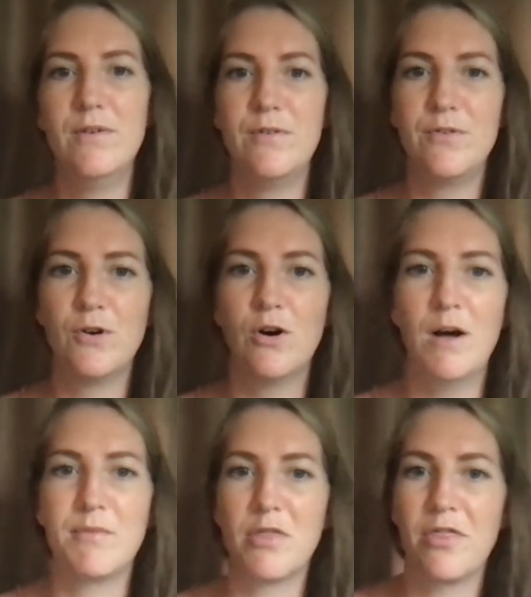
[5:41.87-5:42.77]
for up
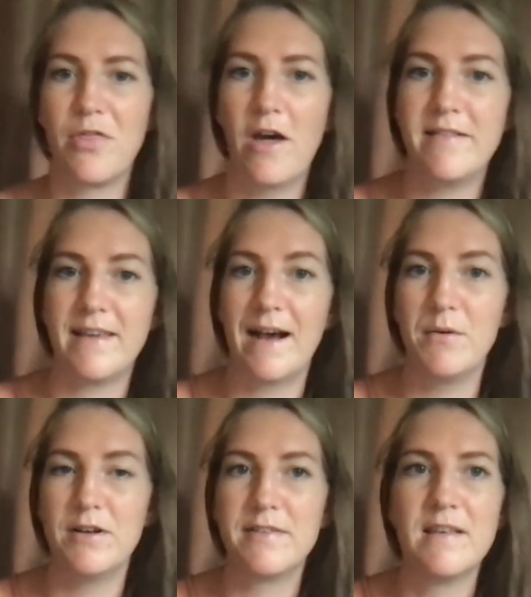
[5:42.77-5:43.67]
to 30
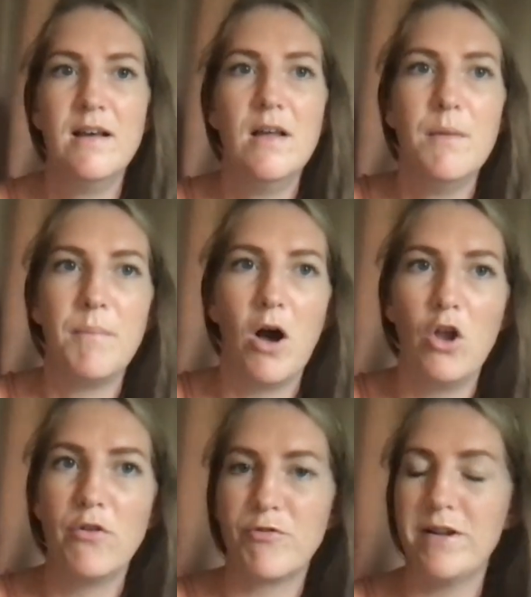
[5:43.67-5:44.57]
hours. But on
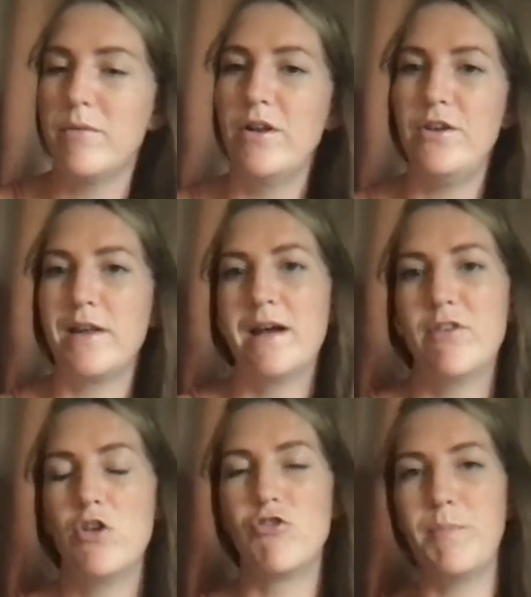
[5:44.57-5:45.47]
the free one, you can have
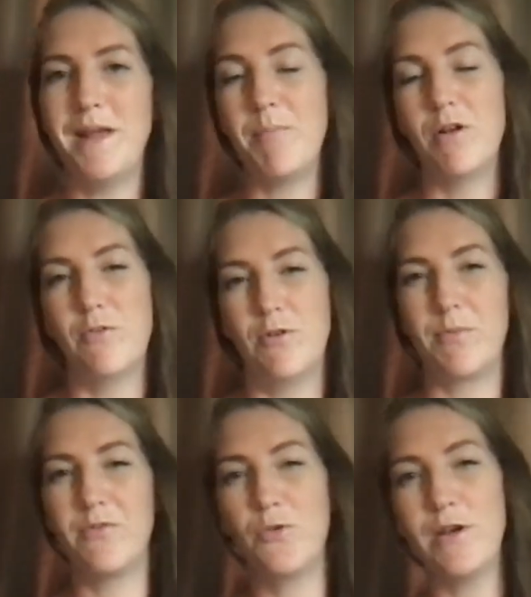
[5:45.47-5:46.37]
100 people for up
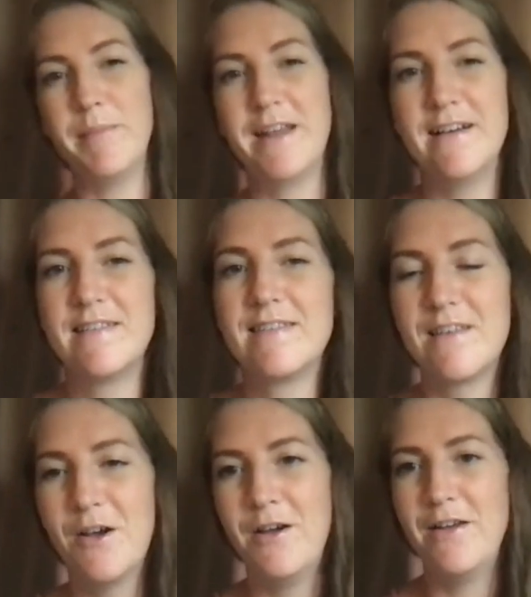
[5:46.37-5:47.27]
to 40 minutes. So
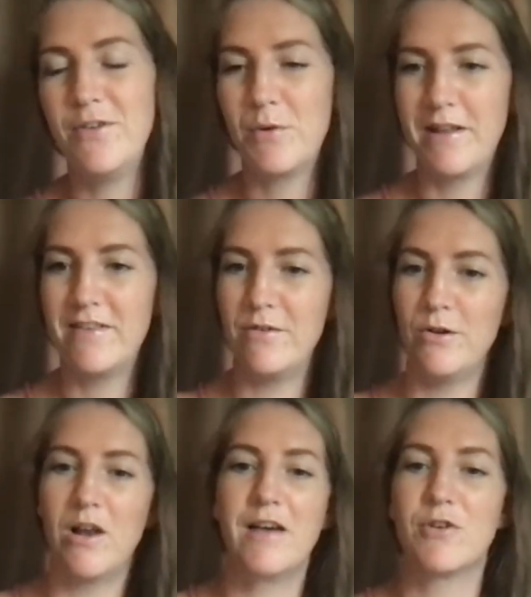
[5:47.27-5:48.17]
if you wanted to do
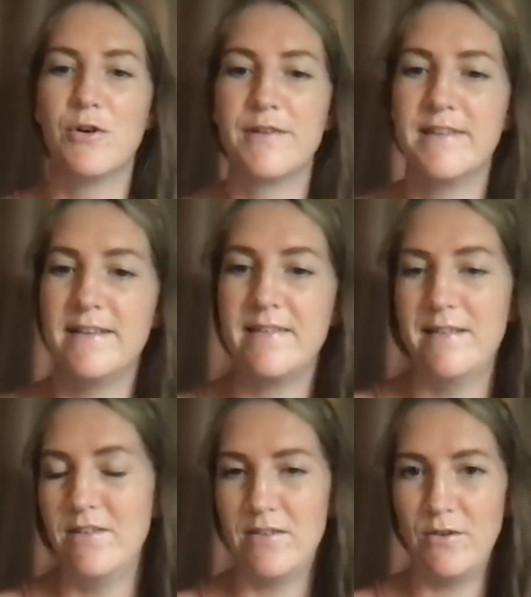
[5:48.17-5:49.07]
live courses,
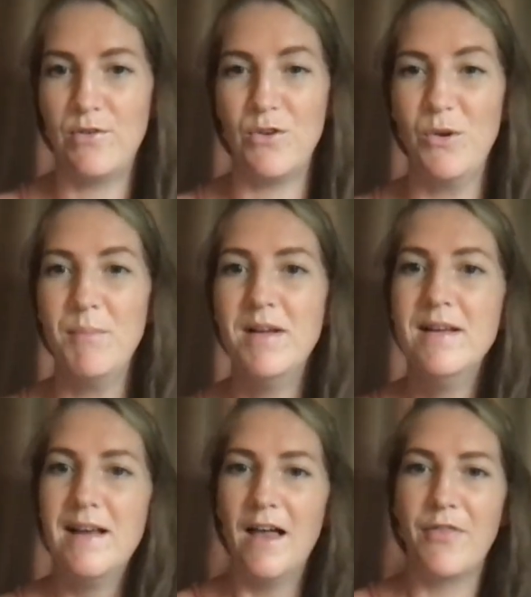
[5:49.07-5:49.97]
just use Zoom.
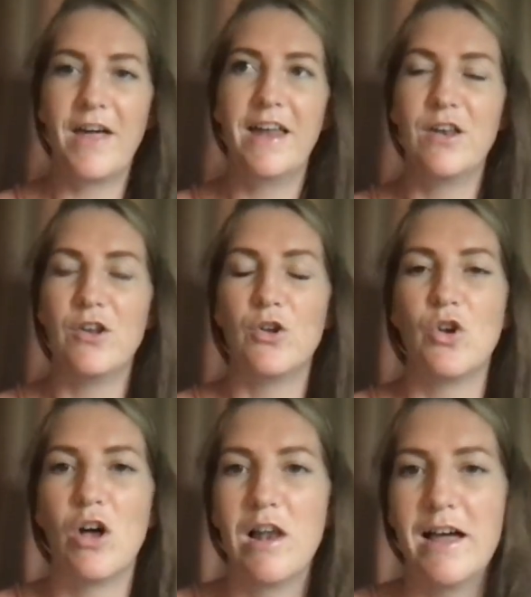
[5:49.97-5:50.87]
And then you're
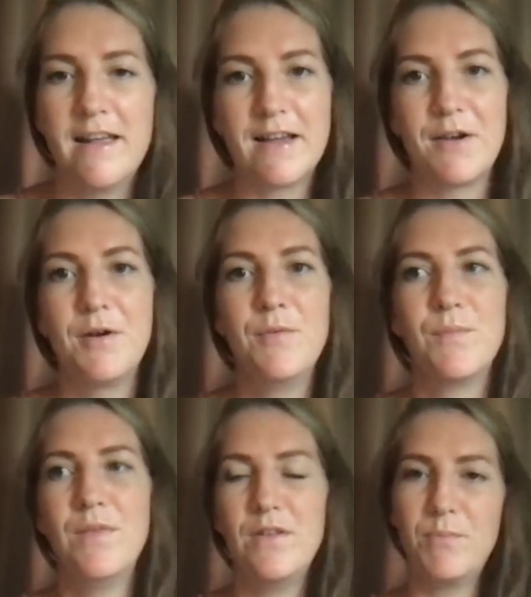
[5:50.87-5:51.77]
not like
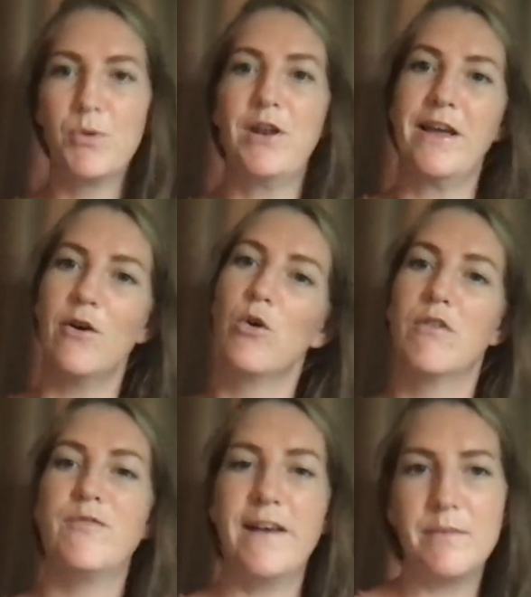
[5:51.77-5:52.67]
putting it all on
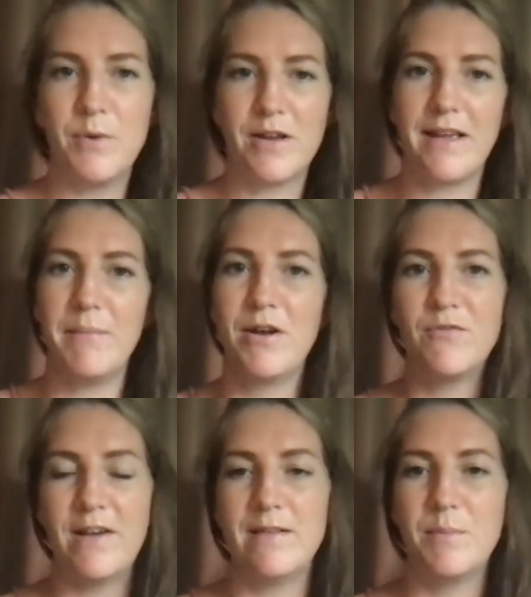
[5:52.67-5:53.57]
Facebook and keeping it on
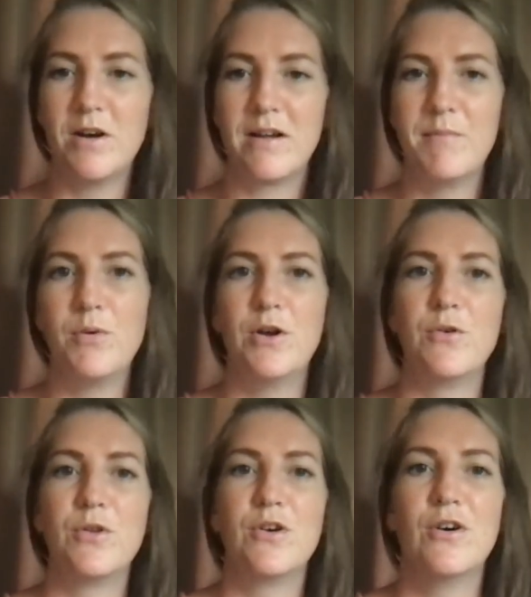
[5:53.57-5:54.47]
Facebook and putting
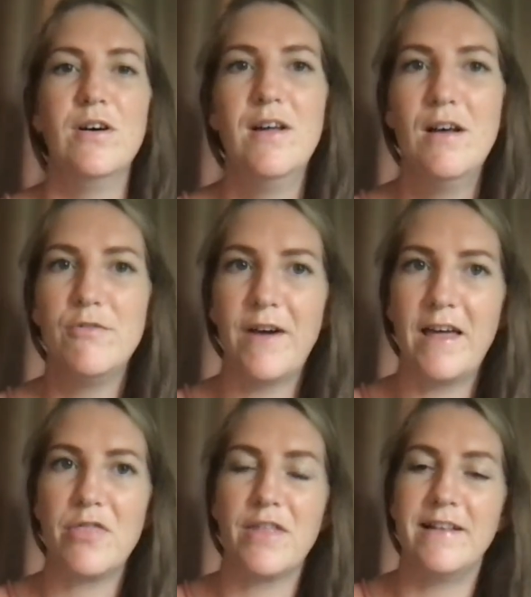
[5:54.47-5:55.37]
all your
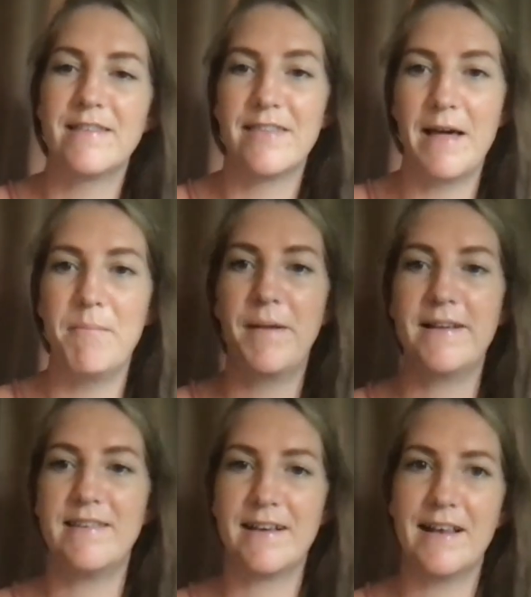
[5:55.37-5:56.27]
faith into them,
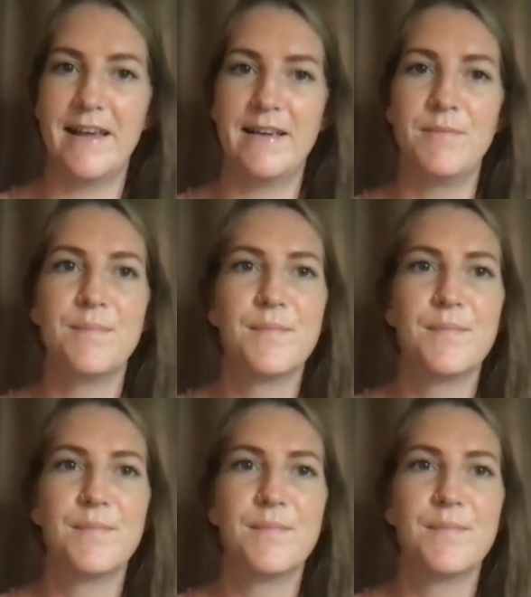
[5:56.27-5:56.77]
basically.